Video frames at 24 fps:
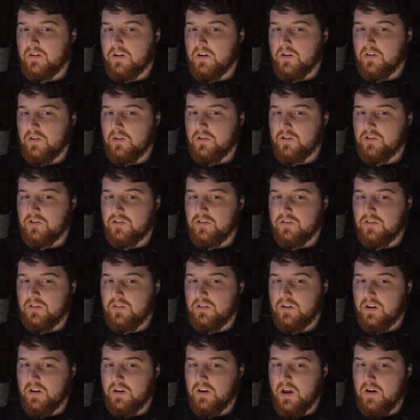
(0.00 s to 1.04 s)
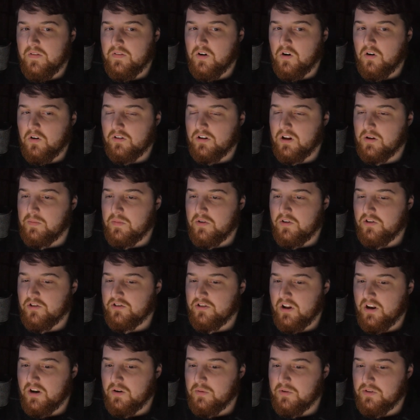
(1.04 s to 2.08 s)
understand, have a hard time
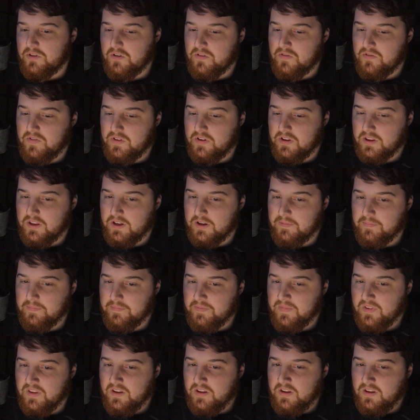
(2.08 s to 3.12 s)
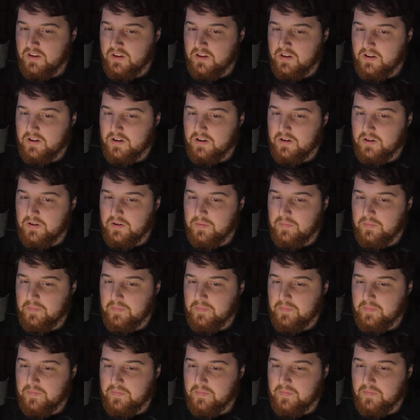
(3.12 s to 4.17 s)
understanding what they're feeling.
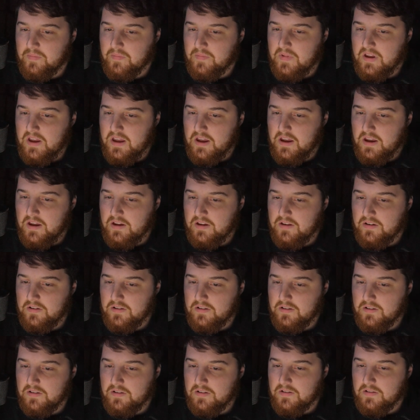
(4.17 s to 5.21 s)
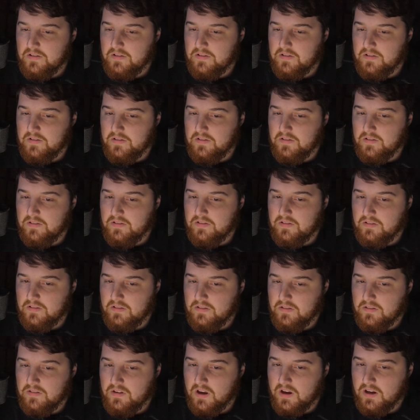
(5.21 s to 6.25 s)
And
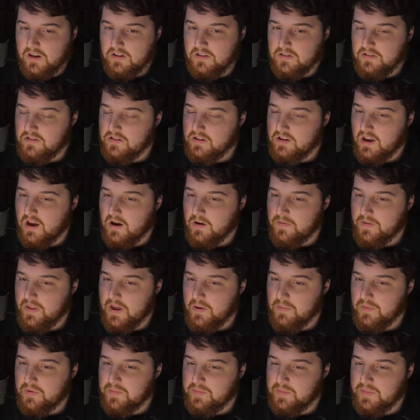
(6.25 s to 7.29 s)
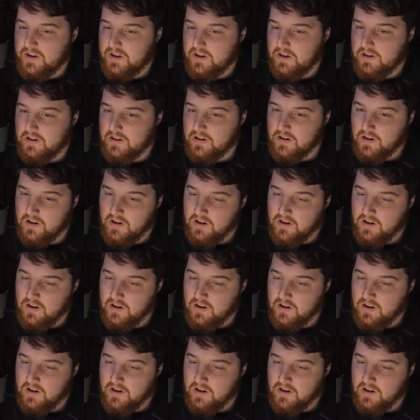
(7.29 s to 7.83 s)
I can see how that would be